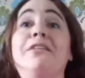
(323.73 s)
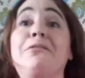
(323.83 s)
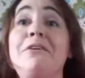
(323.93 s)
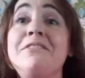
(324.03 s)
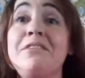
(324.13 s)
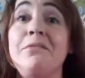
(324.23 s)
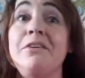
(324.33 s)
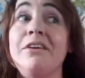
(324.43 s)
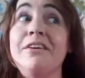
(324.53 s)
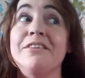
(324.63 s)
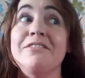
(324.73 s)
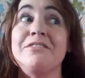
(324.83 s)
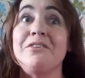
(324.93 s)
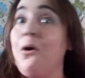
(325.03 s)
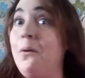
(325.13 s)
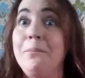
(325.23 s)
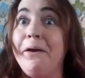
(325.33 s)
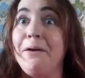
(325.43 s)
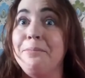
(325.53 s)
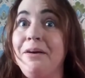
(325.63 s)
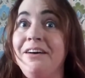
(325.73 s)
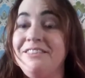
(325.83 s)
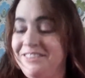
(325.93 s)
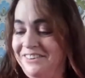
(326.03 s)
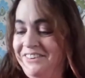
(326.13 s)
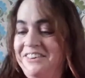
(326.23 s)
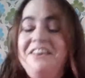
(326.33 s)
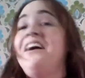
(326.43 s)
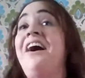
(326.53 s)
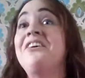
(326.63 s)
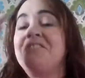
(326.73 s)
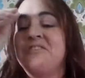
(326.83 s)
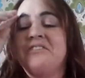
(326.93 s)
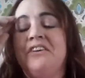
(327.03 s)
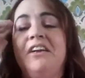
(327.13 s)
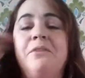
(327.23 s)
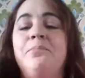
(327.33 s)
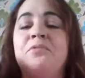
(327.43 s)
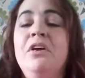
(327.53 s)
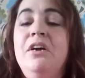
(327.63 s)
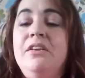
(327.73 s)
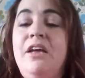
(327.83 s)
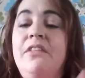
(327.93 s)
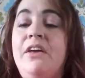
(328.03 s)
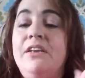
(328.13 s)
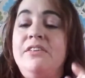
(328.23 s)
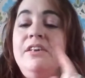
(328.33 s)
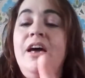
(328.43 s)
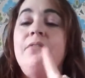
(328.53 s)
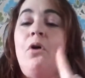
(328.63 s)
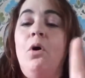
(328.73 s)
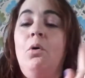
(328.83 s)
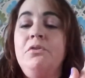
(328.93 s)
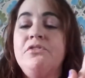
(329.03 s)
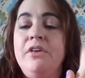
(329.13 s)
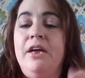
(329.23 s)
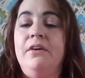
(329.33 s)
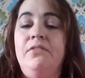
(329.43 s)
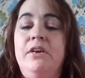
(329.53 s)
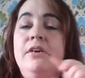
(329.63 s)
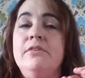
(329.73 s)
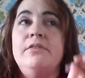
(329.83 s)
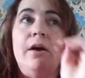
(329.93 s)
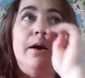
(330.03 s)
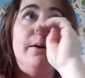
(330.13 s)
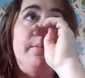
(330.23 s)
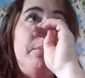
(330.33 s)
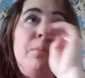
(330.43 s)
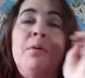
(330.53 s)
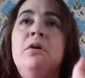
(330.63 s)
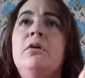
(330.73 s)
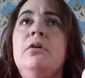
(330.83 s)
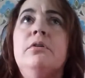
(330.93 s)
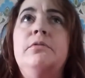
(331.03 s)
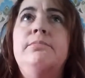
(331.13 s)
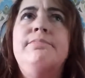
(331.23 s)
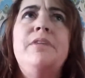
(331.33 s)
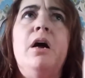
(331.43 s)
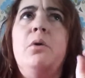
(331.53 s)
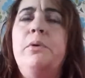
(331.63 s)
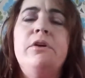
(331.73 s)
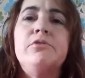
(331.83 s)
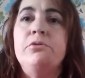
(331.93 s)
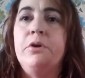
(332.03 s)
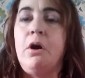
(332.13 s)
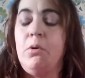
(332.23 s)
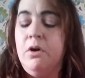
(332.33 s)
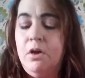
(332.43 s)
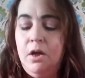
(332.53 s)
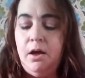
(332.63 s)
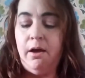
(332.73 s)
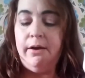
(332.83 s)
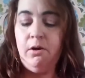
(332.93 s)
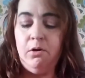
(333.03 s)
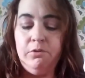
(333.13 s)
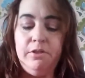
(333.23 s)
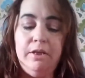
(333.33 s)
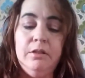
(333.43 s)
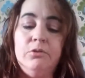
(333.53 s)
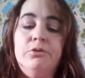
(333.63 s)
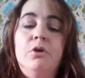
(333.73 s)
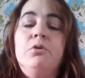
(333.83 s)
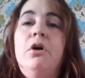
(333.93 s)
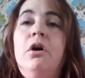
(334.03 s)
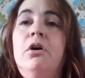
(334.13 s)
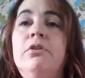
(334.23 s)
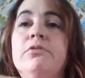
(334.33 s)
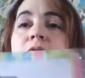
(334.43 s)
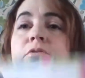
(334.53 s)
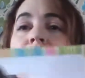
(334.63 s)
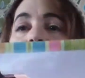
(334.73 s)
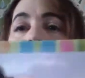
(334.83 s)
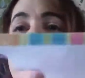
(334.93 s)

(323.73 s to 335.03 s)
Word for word: and the rest of it is all makeup, guys. I was so excited. Now, they did have a whole set of these. Remember a week or 2 ago, I hauled the little note cards,